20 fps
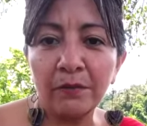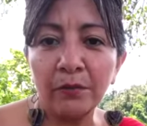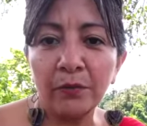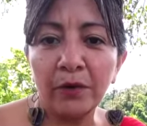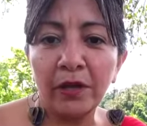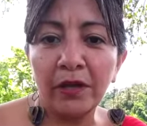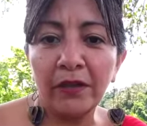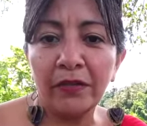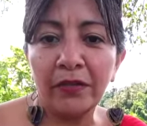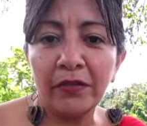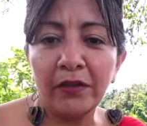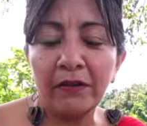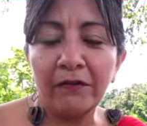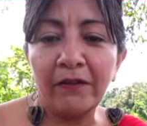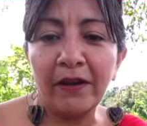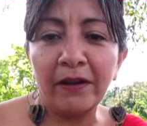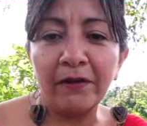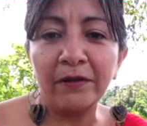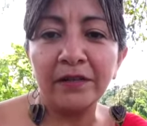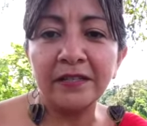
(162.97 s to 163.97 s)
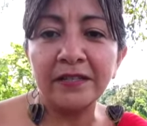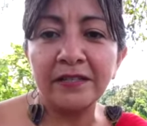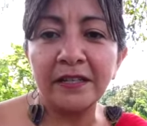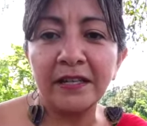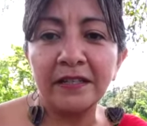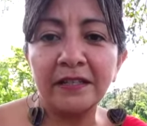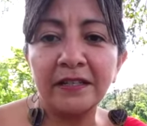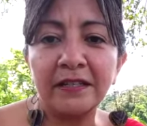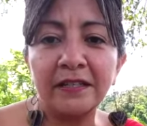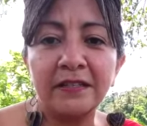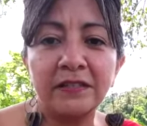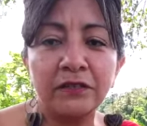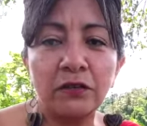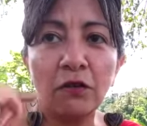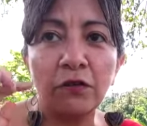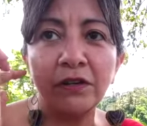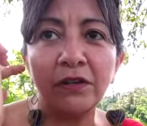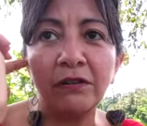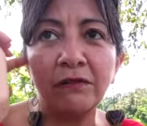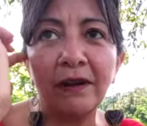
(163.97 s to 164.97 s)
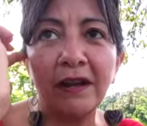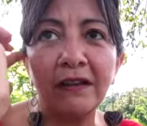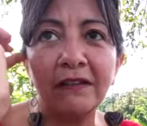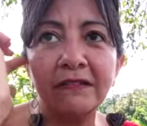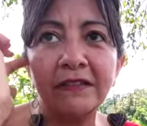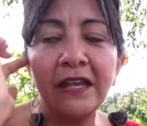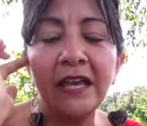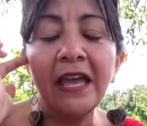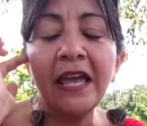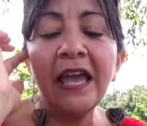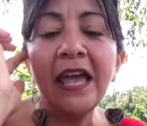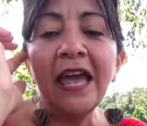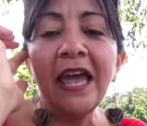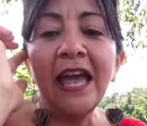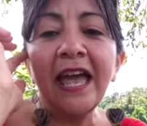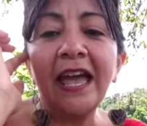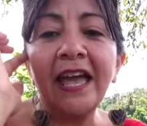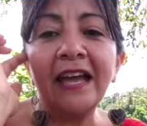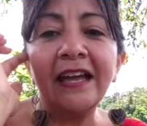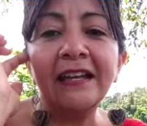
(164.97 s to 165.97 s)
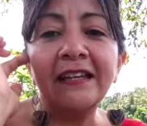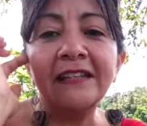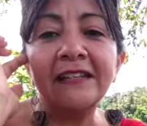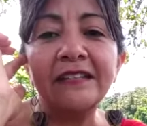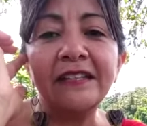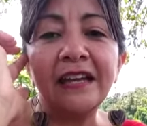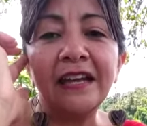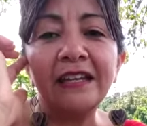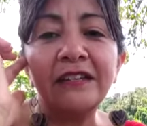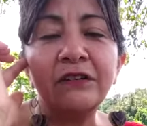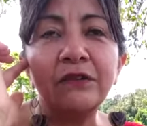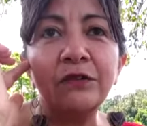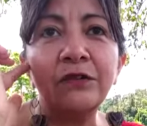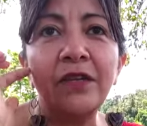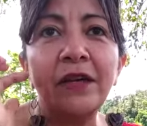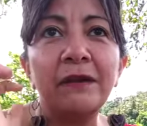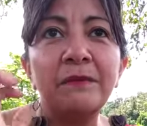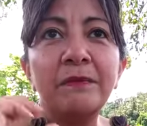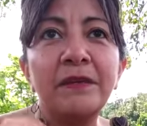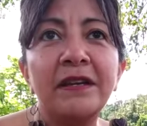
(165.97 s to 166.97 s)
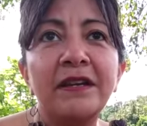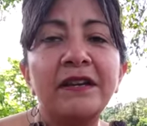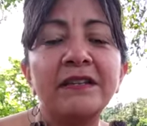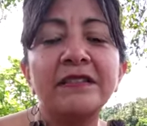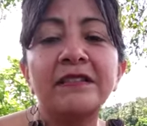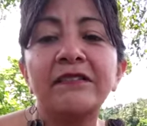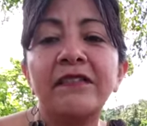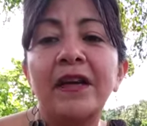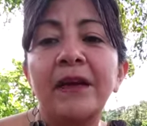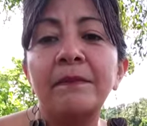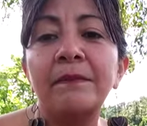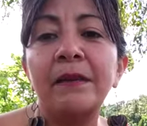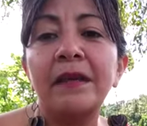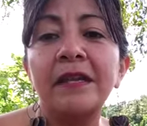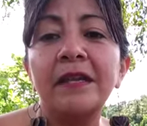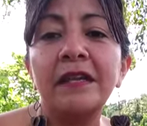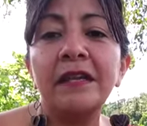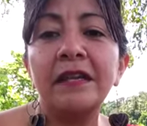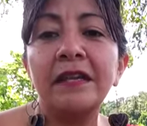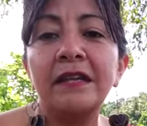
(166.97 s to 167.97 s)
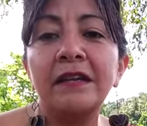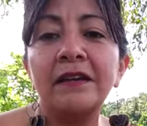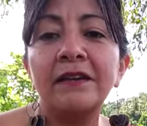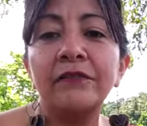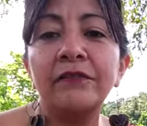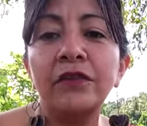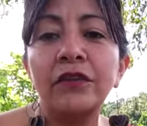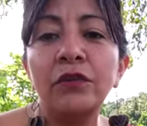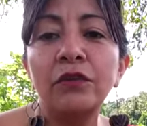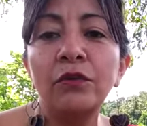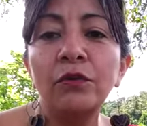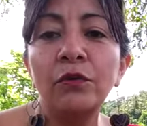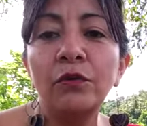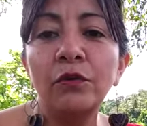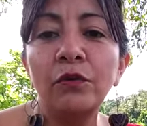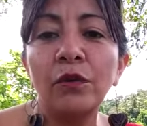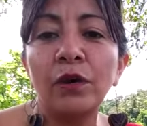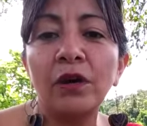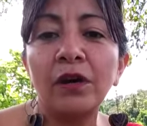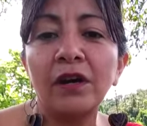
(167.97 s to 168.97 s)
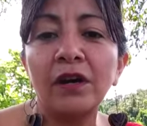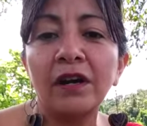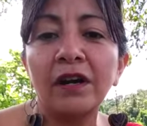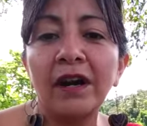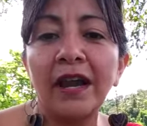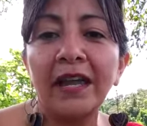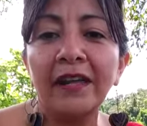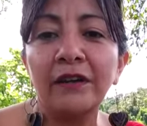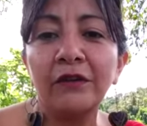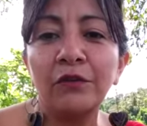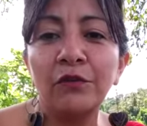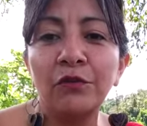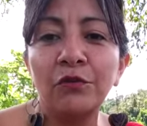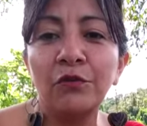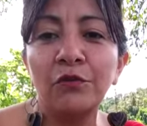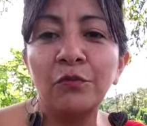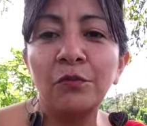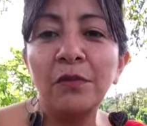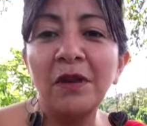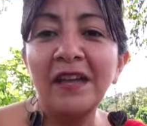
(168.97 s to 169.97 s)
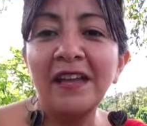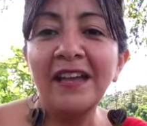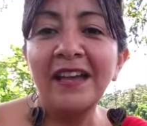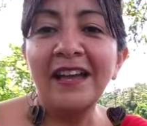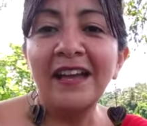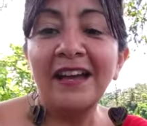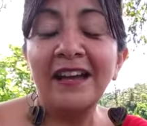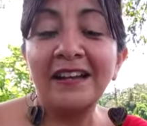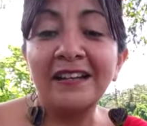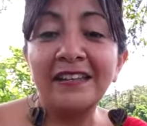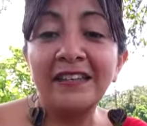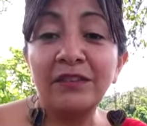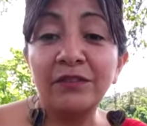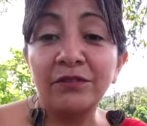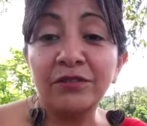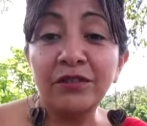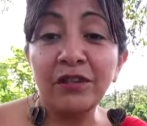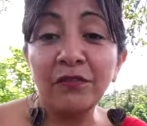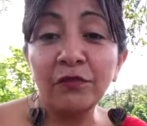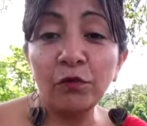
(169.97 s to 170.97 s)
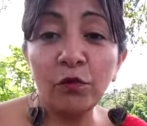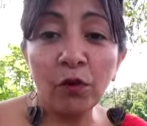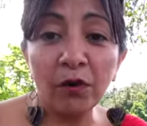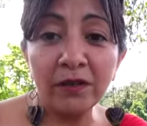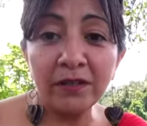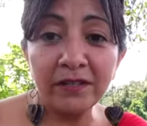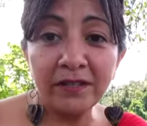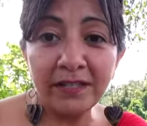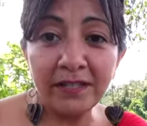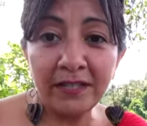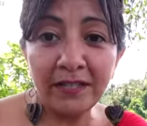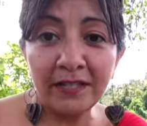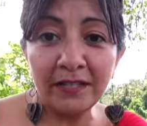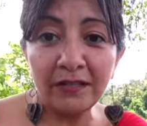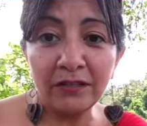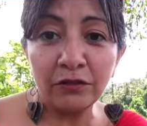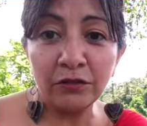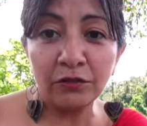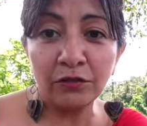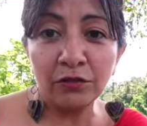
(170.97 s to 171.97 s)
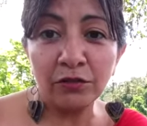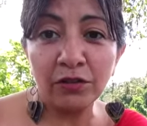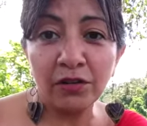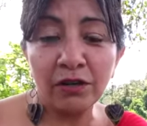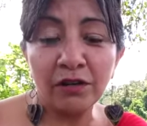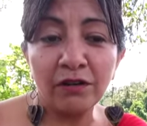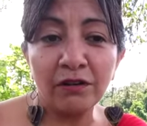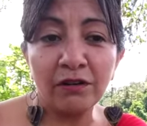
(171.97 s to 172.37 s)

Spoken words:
with a virus that is going around. And I know that because of that, many of you are at home, either self-quarantined or